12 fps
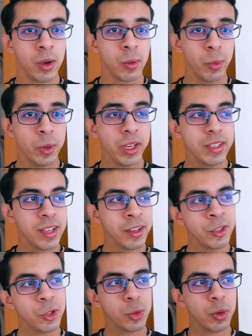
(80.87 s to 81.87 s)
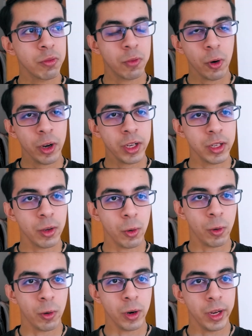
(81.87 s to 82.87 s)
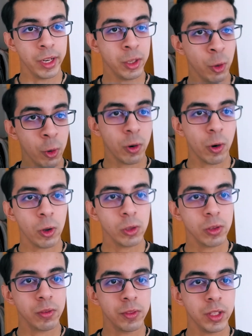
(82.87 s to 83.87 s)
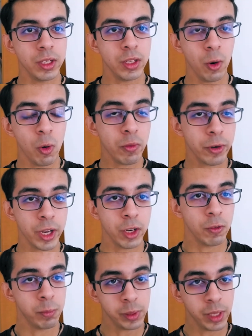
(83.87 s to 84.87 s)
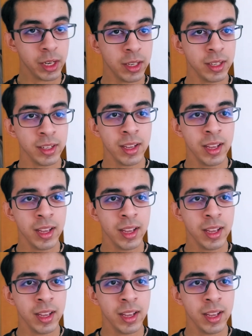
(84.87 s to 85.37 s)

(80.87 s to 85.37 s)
we tend to avoid or ignore all of the overhead of planning